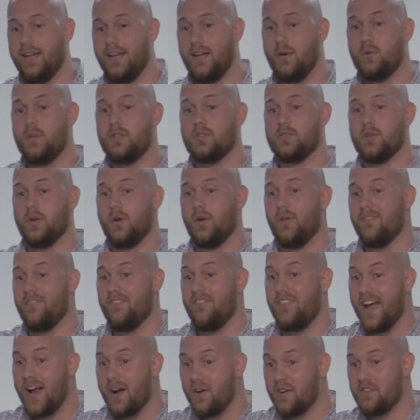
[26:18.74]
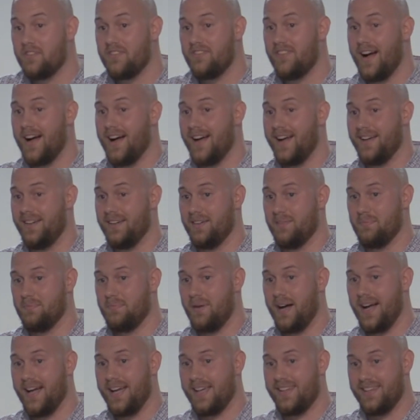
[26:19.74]
It was verified
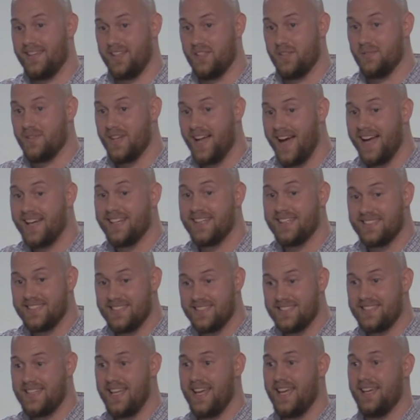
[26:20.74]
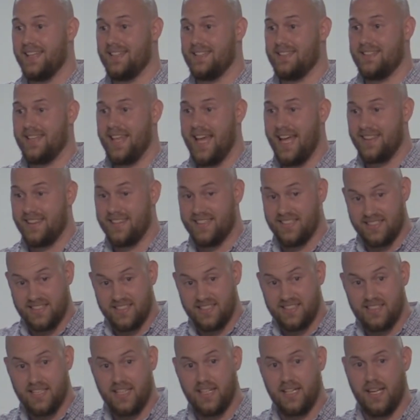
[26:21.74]
by the United States that the
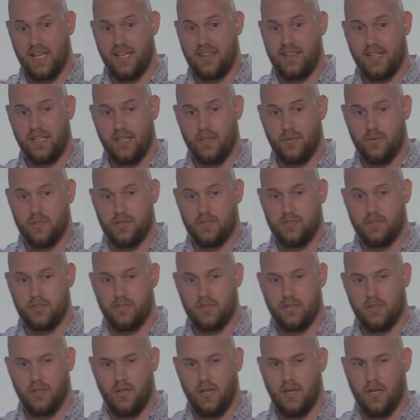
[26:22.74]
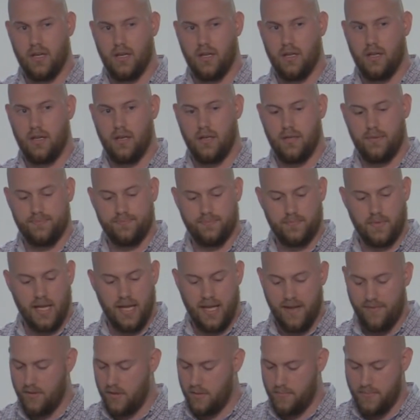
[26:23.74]
city, I think it was, I
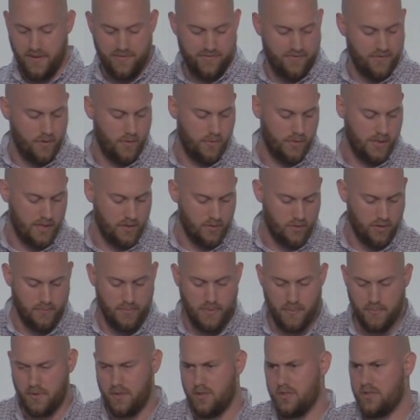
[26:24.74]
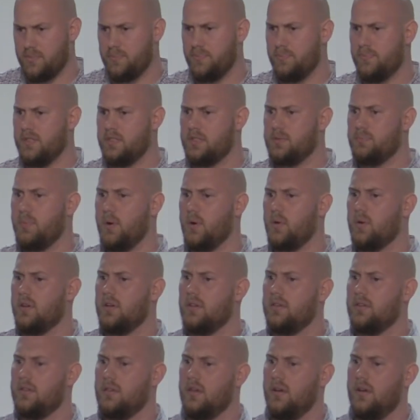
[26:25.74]
have it on my phone, I don't remember,
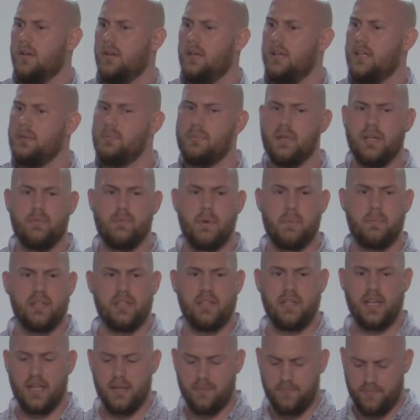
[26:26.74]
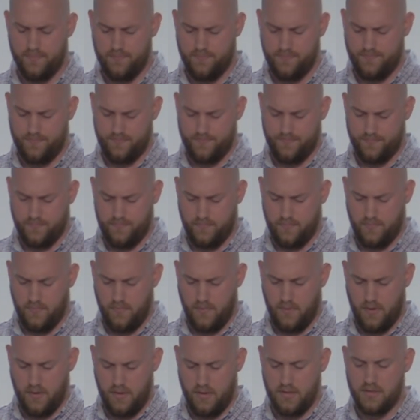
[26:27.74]
anybody remember the name?
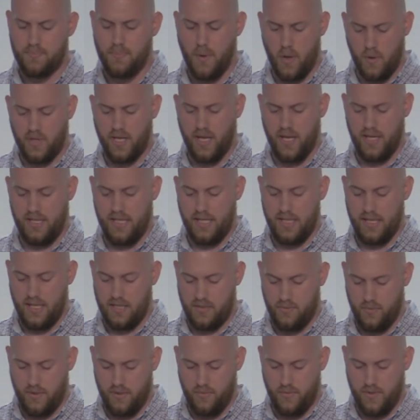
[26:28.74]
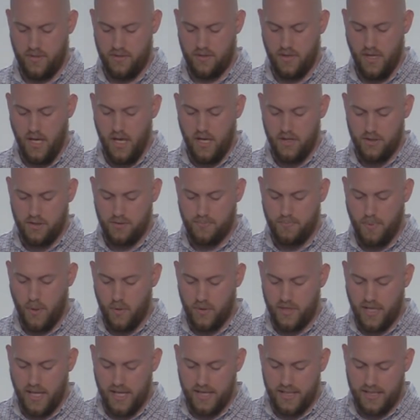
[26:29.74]
Spokane, yeah, that's what it was.
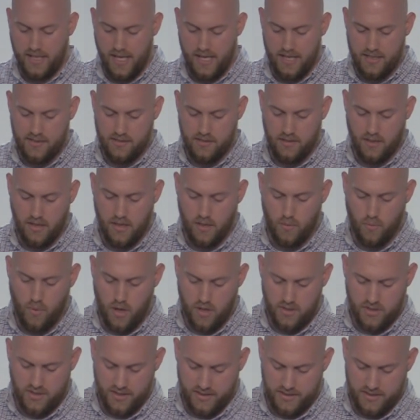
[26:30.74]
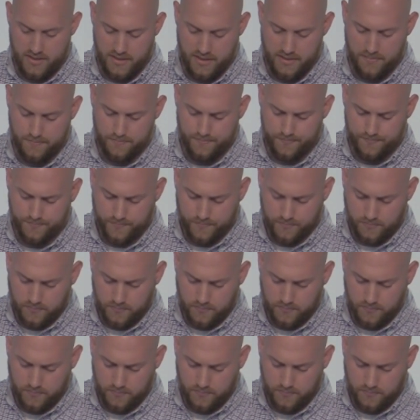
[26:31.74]
Spokane, Kansas, Washington.